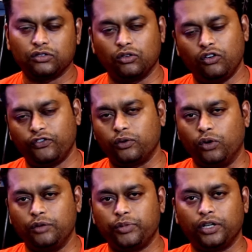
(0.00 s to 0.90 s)
So go for
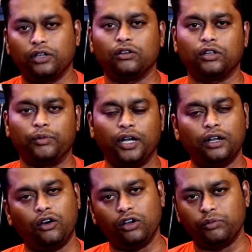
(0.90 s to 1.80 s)
one particular
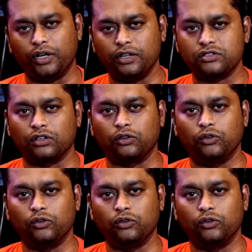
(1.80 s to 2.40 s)
brand. All brands are